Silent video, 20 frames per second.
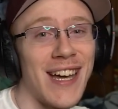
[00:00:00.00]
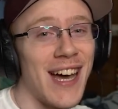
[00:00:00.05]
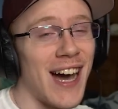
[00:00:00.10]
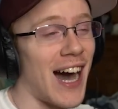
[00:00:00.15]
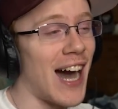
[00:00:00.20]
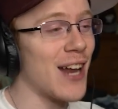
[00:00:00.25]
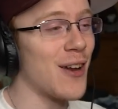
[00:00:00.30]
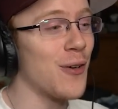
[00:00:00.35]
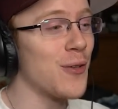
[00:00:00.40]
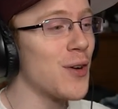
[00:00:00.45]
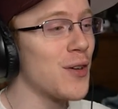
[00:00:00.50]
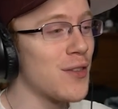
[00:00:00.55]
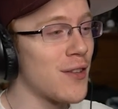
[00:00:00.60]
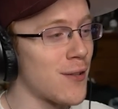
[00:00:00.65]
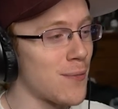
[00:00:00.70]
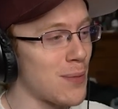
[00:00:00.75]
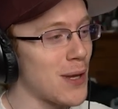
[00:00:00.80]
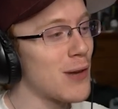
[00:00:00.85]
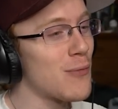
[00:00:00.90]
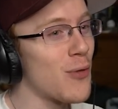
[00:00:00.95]
I don't know the
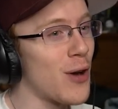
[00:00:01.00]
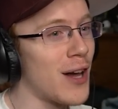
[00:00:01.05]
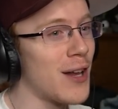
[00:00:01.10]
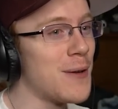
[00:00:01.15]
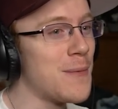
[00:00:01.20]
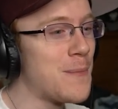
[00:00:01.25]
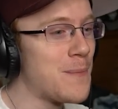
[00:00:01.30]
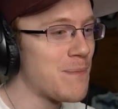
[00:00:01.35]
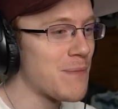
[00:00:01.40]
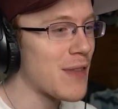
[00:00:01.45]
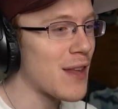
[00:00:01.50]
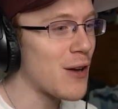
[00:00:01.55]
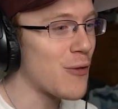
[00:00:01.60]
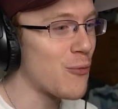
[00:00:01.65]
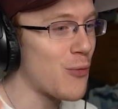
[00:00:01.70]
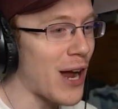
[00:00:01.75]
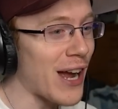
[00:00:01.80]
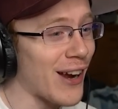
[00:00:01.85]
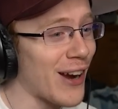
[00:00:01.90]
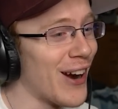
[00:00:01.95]
speedrun
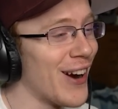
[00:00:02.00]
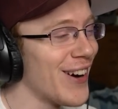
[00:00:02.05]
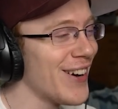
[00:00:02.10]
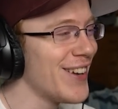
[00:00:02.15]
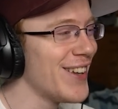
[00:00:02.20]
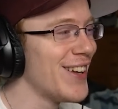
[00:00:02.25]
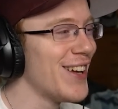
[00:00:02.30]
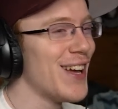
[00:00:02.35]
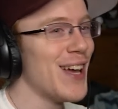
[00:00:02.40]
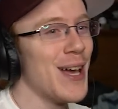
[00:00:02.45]
record,